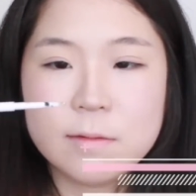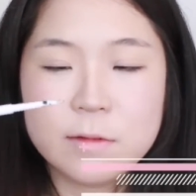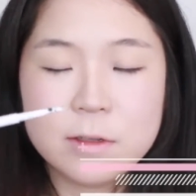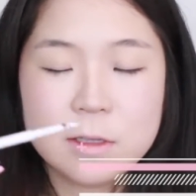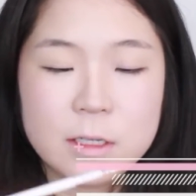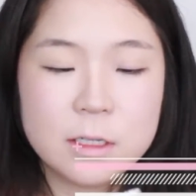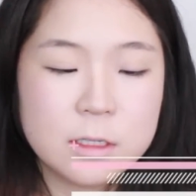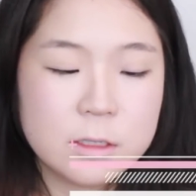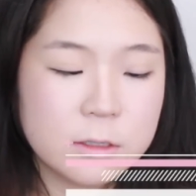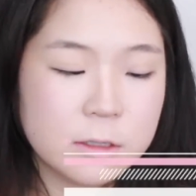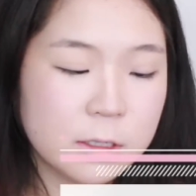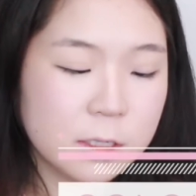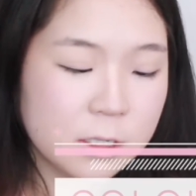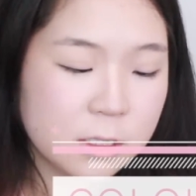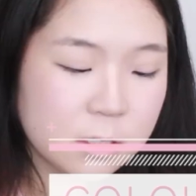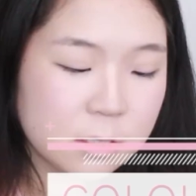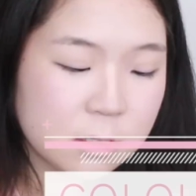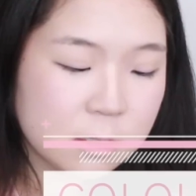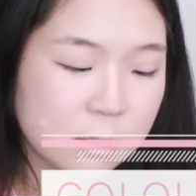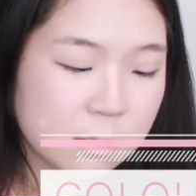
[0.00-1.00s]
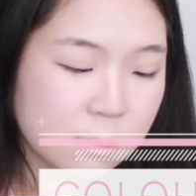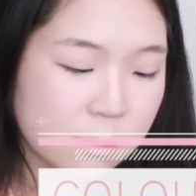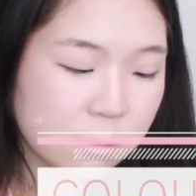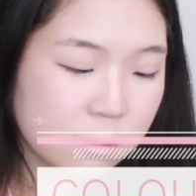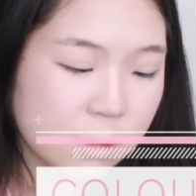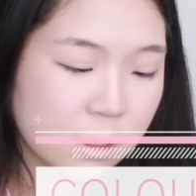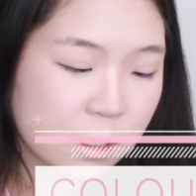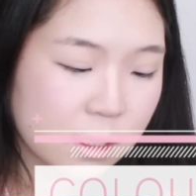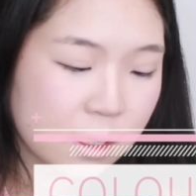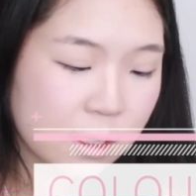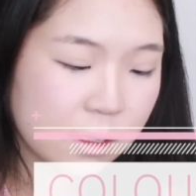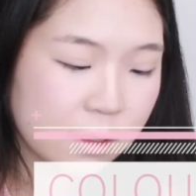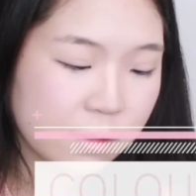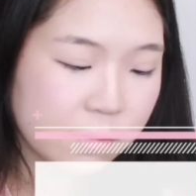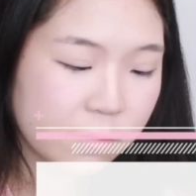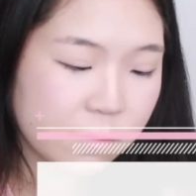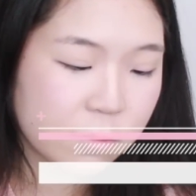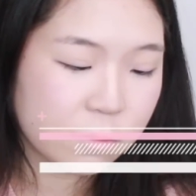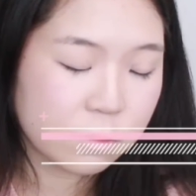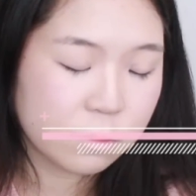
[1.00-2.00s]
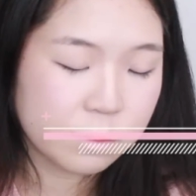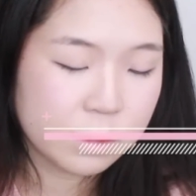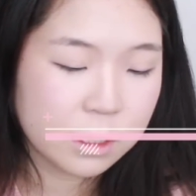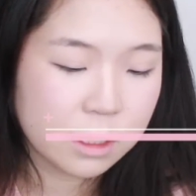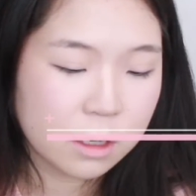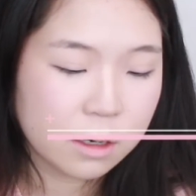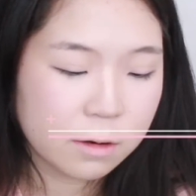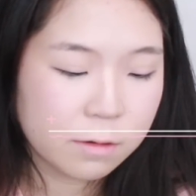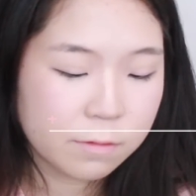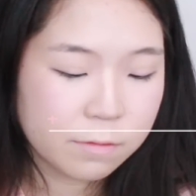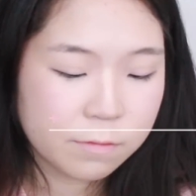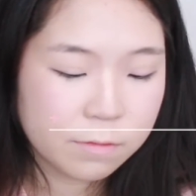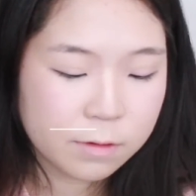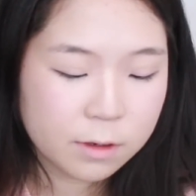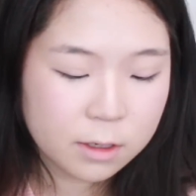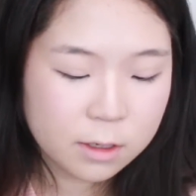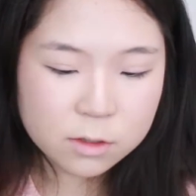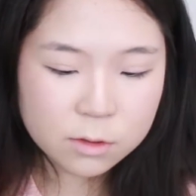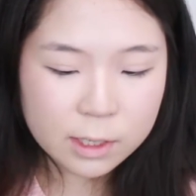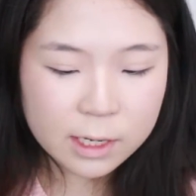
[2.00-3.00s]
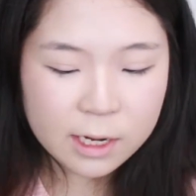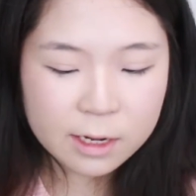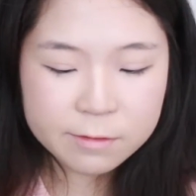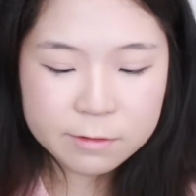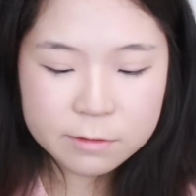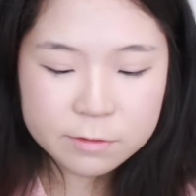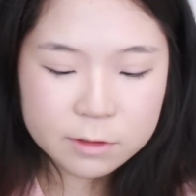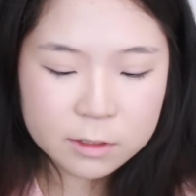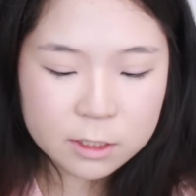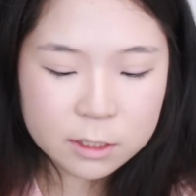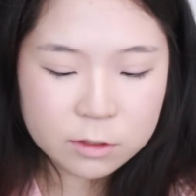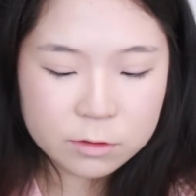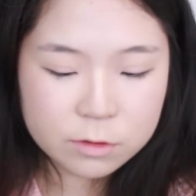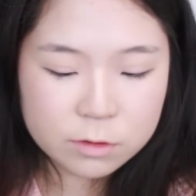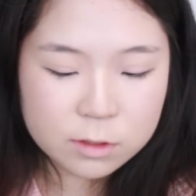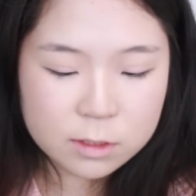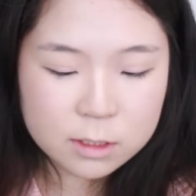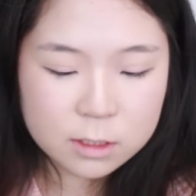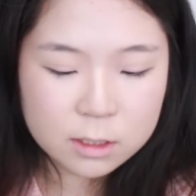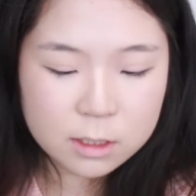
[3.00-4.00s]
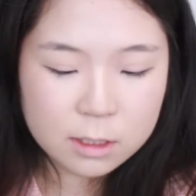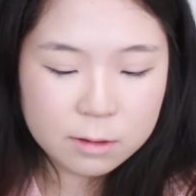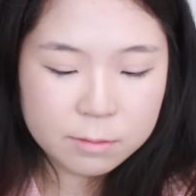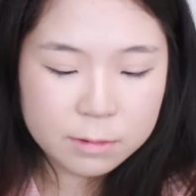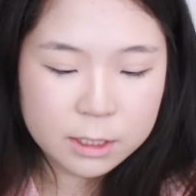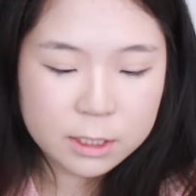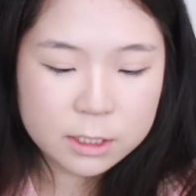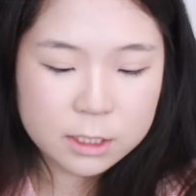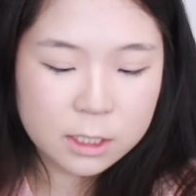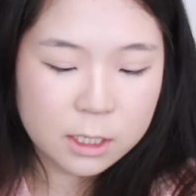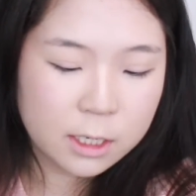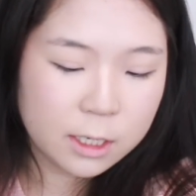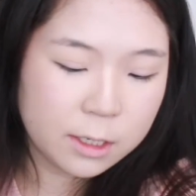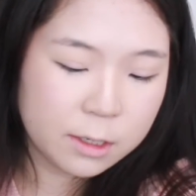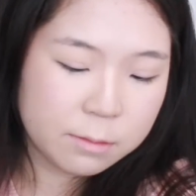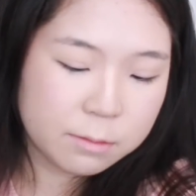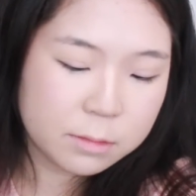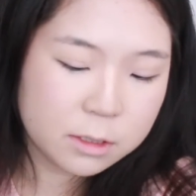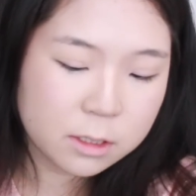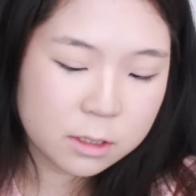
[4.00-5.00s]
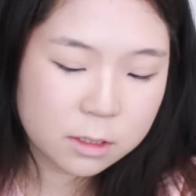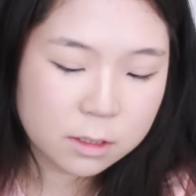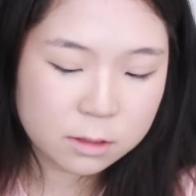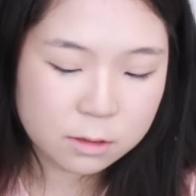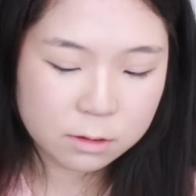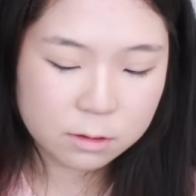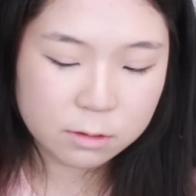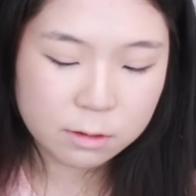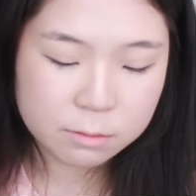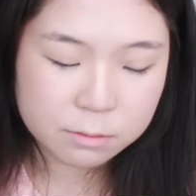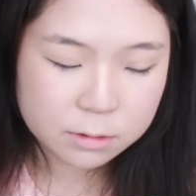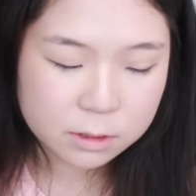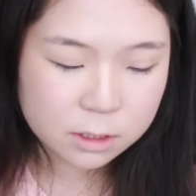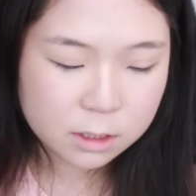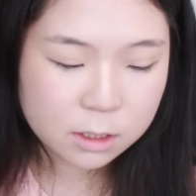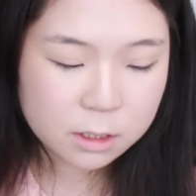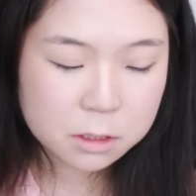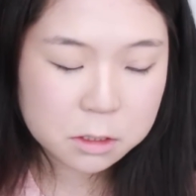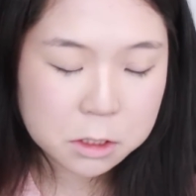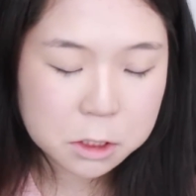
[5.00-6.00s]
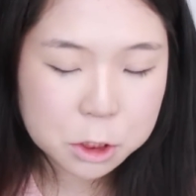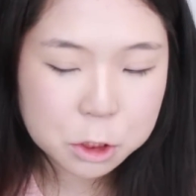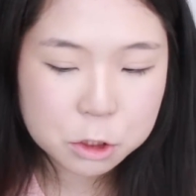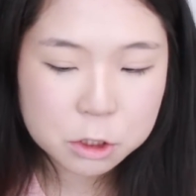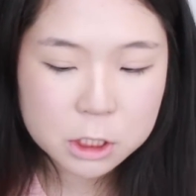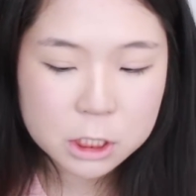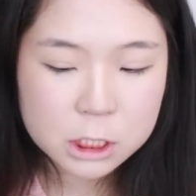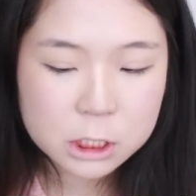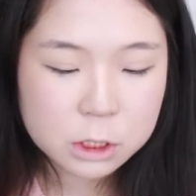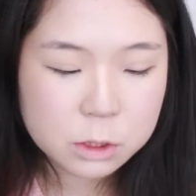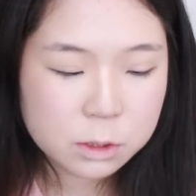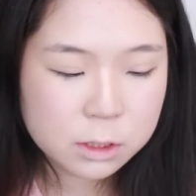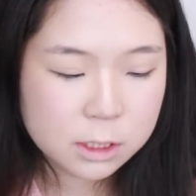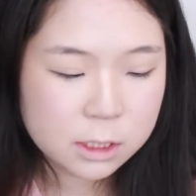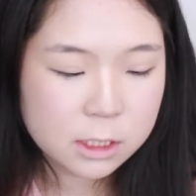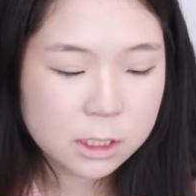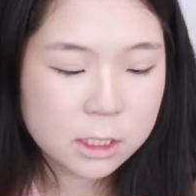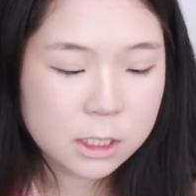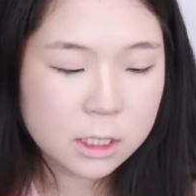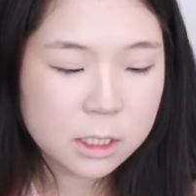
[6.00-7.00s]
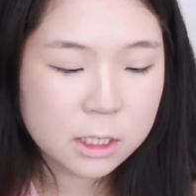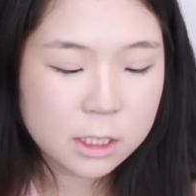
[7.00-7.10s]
really dirty, so that kind of threw me off. So I haven't really used it that many times, so I'm gonna try using it